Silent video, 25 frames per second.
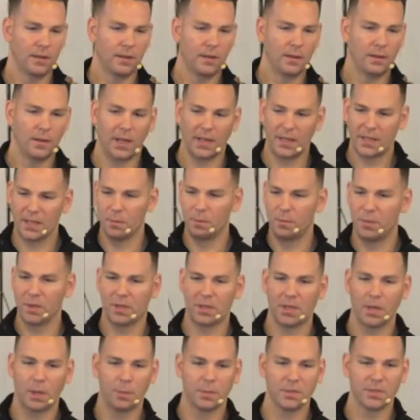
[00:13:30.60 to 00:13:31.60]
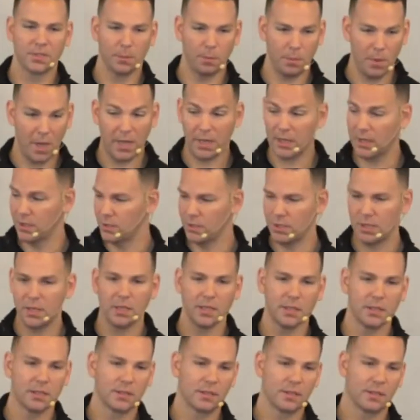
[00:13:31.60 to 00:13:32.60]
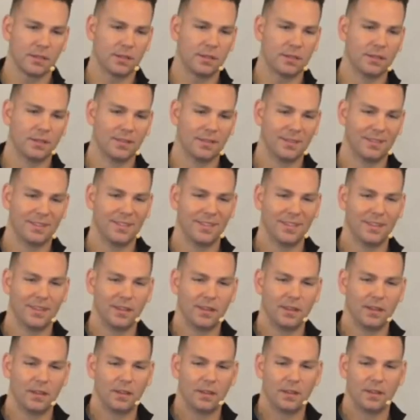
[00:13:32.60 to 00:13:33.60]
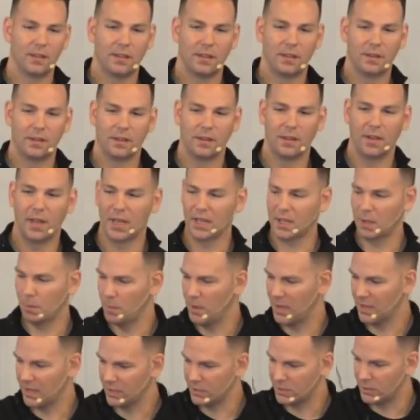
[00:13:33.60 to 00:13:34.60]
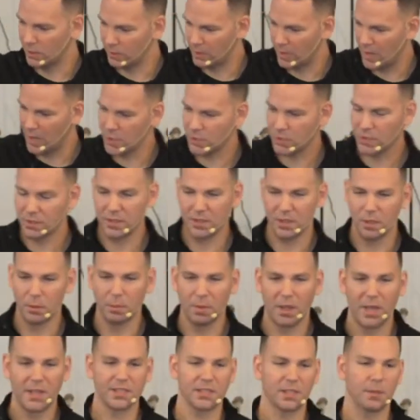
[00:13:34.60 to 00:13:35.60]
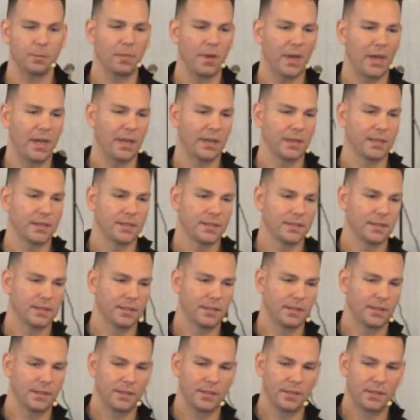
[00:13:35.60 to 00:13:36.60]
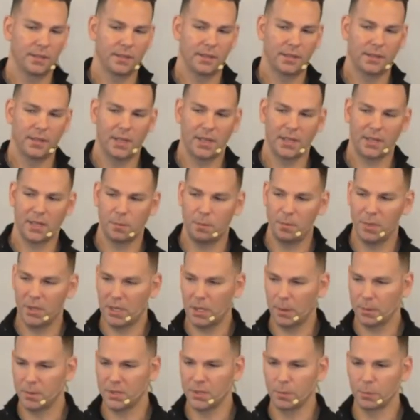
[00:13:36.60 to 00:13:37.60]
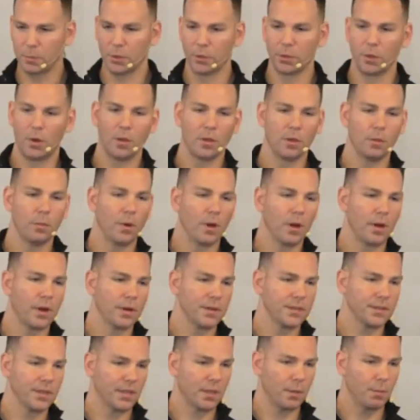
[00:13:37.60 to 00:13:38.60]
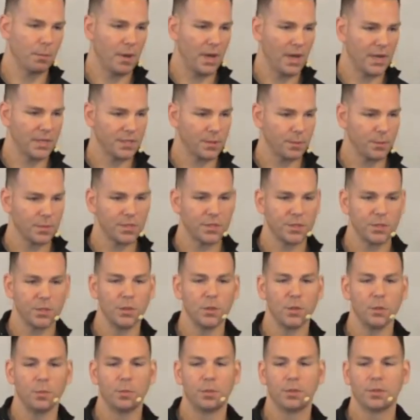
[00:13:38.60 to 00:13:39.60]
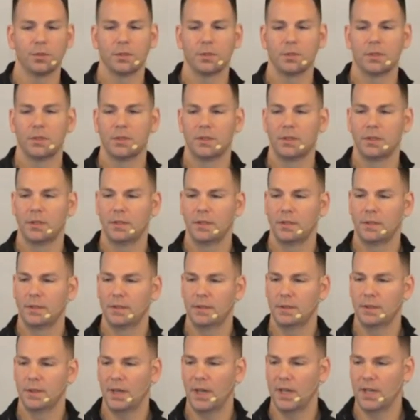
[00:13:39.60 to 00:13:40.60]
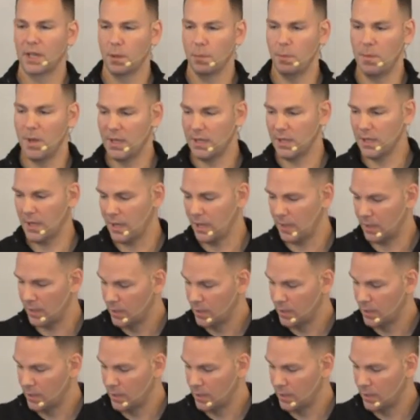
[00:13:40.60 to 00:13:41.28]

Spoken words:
I can pick up some mac and cheese. I can make a donation to the blessing bags. I can pick up some granola bars. I can buy some soup. I can make a